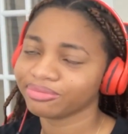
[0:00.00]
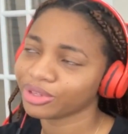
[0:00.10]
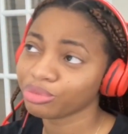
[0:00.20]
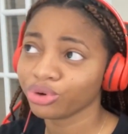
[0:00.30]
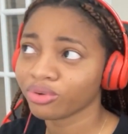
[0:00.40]

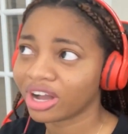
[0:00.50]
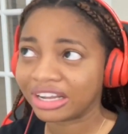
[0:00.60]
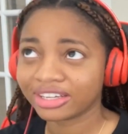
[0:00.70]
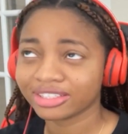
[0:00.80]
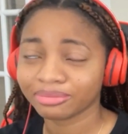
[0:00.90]

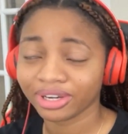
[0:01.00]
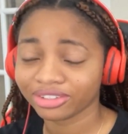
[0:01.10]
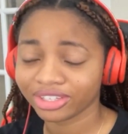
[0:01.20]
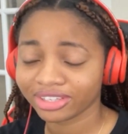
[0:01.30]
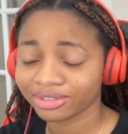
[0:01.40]
Moonwalkers, the Michael
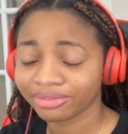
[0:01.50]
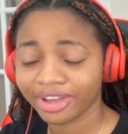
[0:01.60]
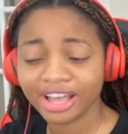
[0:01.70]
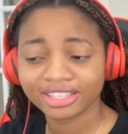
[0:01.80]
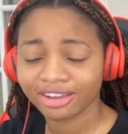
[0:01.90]
Jackson
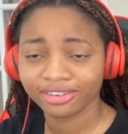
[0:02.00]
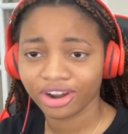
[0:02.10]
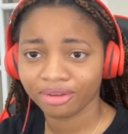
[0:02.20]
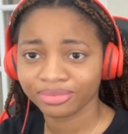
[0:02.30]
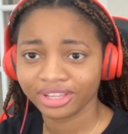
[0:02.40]
fans, have
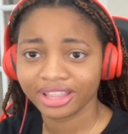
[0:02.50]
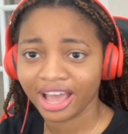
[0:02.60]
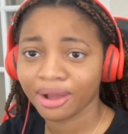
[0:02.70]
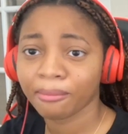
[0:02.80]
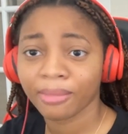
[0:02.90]
adopted
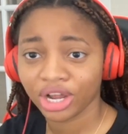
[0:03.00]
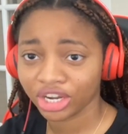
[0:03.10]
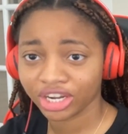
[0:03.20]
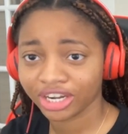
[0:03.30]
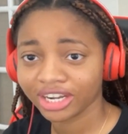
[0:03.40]
that
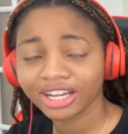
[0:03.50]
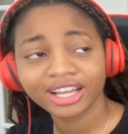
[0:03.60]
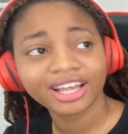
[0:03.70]
moniker.